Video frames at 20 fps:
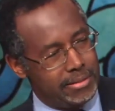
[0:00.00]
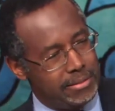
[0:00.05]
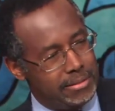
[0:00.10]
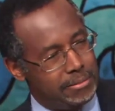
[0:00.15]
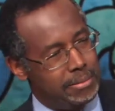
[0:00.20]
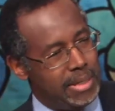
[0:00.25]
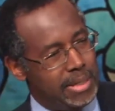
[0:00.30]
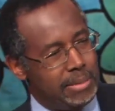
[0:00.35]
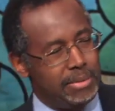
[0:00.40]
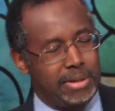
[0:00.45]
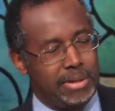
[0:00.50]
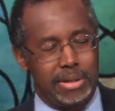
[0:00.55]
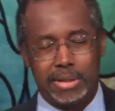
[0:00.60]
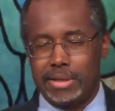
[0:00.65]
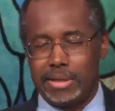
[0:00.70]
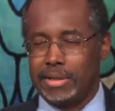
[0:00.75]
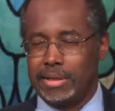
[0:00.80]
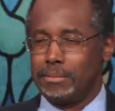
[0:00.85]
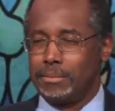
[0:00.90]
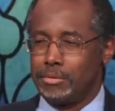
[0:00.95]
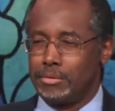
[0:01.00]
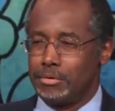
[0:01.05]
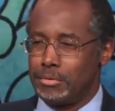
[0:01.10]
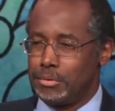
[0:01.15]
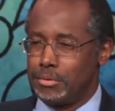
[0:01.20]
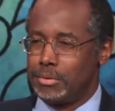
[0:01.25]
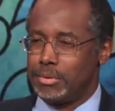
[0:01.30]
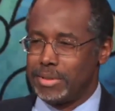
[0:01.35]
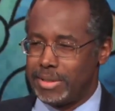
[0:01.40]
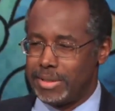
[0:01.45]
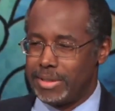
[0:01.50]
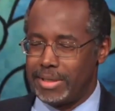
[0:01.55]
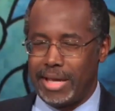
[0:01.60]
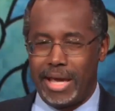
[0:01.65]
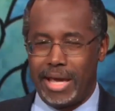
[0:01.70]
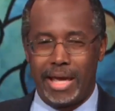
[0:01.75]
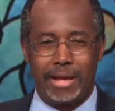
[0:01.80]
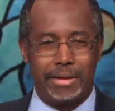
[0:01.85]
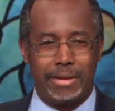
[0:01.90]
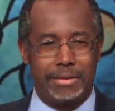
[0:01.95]
this baby going to come through the
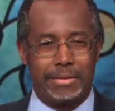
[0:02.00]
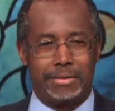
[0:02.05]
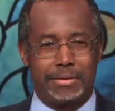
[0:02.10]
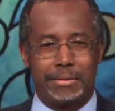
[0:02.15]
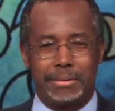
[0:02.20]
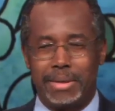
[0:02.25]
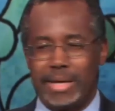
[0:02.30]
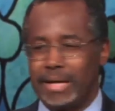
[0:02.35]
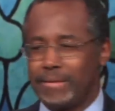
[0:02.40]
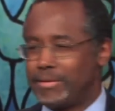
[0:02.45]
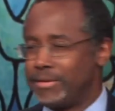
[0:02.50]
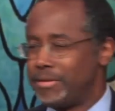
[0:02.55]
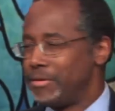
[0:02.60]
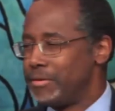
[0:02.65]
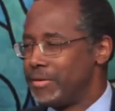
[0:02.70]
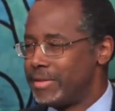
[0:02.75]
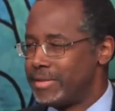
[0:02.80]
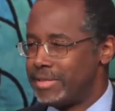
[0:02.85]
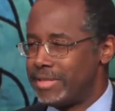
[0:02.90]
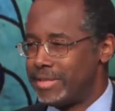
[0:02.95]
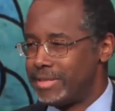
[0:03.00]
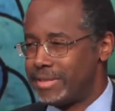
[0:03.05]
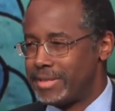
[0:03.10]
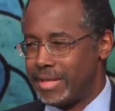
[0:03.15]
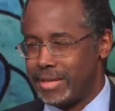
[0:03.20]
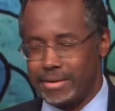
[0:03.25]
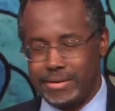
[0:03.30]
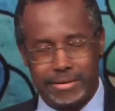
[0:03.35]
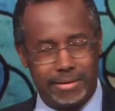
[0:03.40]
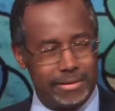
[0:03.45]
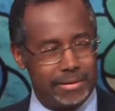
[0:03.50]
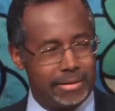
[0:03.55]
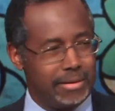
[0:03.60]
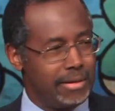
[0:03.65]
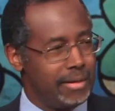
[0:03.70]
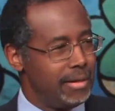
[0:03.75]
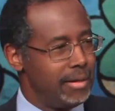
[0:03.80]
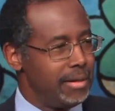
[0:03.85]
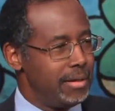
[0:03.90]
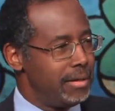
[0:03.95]
canal or do we have to do a C-section?
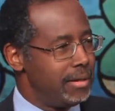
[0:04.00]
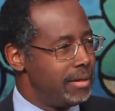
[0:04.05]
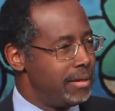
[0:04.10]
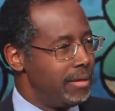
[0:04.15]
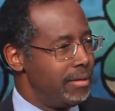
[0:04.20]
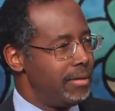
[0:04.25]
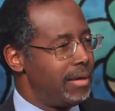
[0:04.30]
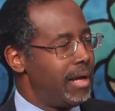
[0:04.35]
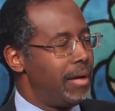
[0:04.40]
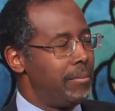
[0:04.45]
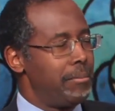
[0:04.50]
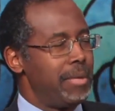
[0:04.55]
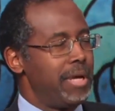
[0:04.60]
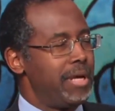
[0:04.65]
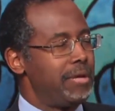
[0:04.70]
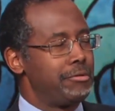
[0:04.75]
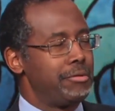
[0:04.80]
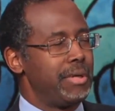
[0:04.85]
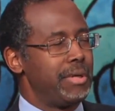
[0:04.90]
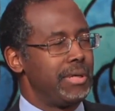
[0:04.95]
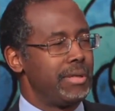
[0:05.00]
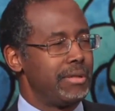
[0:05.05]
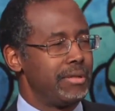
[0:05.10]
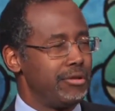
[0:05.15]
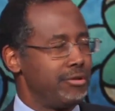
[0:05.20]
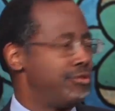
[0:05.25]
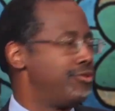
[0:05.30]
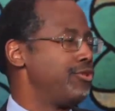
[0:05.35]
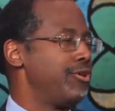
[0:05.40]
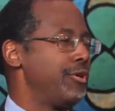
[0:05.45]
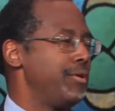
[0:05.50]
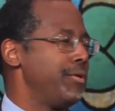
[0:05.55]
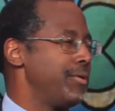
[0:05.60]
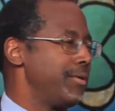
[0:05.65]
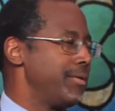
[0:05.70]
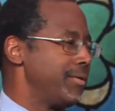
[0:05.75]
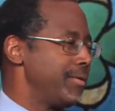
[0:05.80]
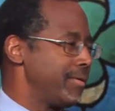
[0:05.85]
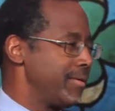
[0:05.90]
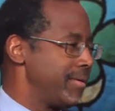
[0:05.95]
They're not measuring the
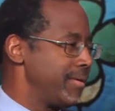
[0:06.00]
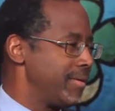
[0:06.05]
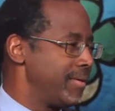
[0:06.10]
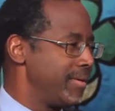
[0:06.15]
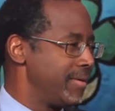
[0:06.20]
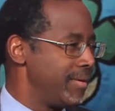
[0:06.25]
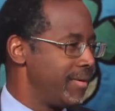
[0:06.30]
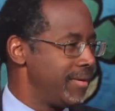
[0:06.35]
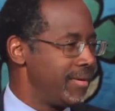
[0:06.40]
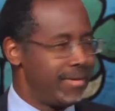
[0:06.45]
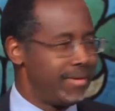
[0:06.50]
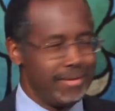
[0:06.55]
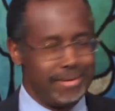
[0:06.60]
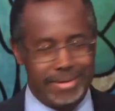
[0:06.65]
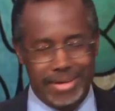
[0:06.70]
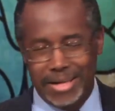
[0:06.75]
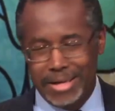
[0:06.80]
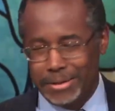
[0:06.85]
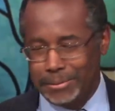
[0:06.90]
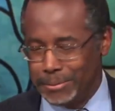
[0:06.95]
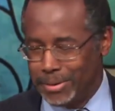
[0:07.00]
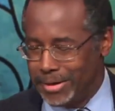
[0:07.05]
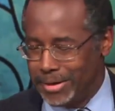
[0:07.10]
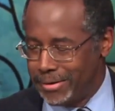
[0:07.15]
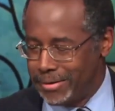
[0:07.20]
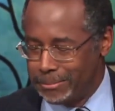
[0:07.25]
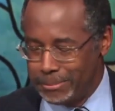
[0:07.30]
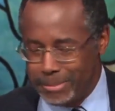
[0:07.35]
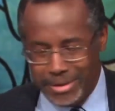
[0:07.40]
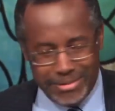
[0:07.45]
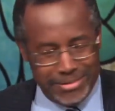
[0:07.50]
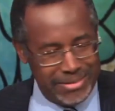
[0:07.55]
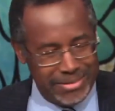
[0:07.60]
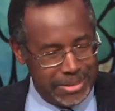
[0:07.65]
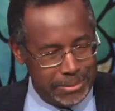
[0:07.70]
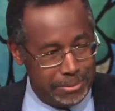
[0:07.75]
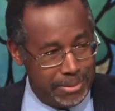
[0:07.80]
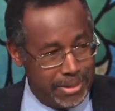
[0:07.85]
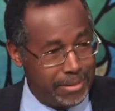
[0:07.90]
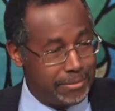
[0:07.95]
shoulders. They're not measuring the
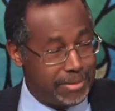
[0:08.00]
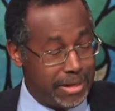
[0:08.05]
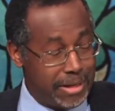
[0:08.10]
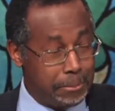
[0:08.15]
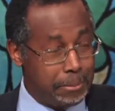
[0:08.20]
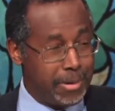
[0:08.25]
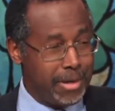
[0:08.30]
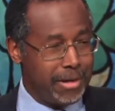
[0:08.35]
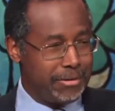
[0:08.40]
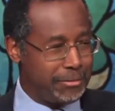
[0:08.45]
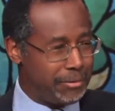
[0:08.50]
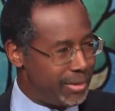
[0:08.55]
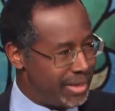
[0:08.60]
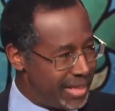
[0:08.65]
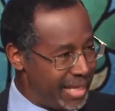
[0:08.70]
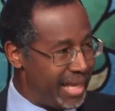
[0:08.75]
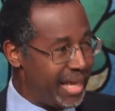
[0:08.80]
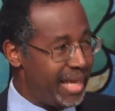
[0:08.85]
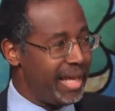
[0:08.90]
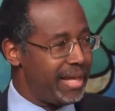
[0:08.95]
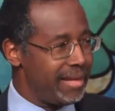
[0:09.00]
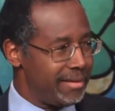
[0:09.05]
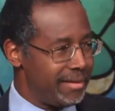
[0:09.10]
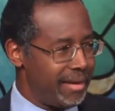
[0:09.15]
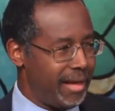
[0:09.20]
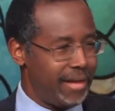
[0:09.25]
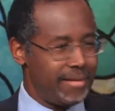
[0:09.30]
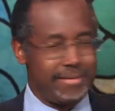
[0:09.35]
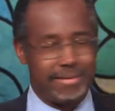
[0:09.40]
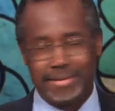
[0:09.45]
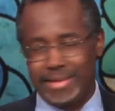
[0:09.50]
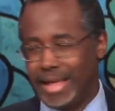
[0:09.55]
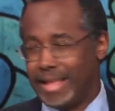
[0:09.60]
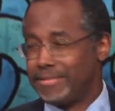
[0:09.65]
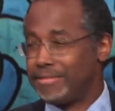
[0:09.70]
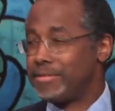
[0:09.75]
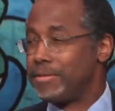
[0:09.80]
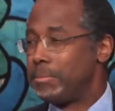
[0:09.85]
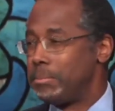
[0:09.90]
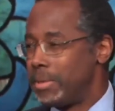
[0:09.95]
pelvis. They're measuring the head. That's
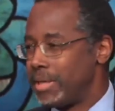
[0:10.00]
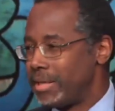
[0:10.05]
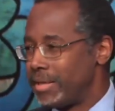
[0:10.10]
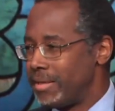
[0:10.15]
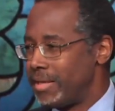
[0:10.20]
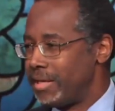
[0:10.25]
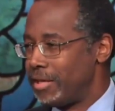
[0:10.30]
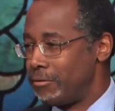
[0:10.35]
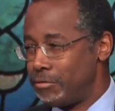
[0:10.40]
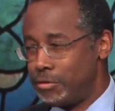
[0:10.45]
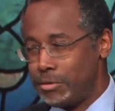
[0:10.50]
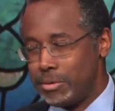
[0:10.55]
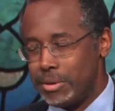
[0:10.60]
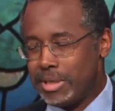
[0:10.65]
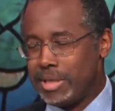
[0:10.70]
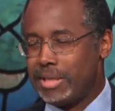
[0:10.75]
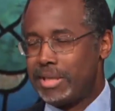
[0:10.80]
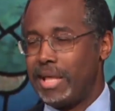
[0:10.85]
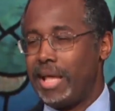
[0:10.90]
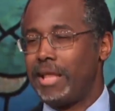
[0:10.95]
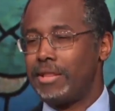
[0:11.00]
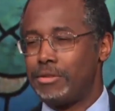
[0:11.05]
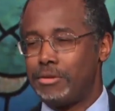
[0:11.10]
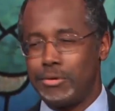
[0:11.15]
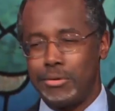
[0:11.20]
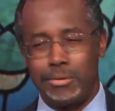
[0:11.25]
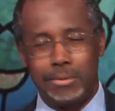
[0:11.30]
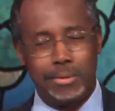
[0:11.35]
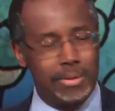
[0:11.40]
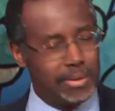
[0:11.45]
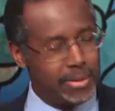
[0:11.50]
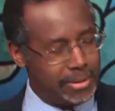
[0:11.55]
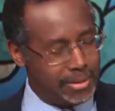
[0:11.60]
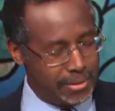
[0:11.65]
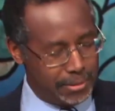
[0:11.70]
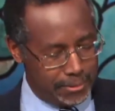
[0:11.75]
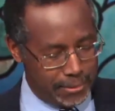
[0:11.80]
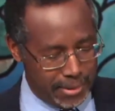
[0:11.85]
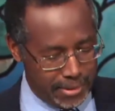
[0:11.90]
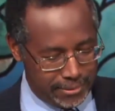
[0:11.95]
the big thing. If you can get that through, the
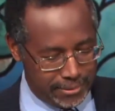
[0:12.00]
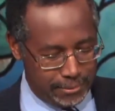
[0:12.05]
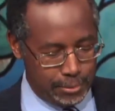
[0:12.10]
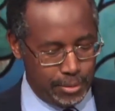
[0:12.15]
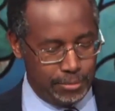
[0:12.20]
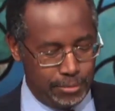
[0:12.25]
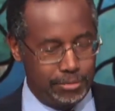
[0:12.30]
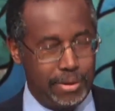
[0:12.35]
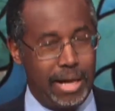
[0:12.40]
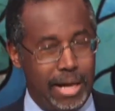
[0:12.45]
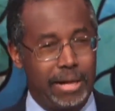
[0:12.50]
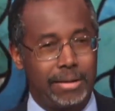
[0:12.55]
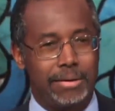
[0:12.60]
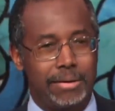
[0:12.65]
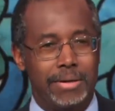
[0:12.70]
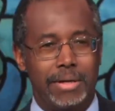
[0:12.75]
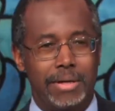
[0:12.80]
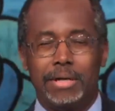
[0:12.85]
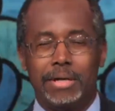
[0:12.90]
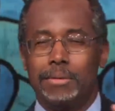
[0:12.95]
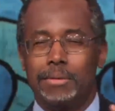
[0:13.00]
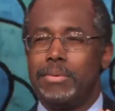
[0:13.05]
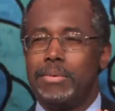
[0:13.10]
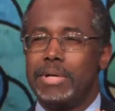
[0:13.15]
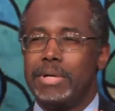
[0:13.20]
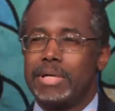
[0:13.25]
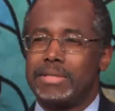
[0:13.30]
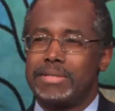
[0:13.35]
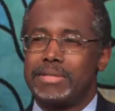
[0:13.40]
rest will follow. But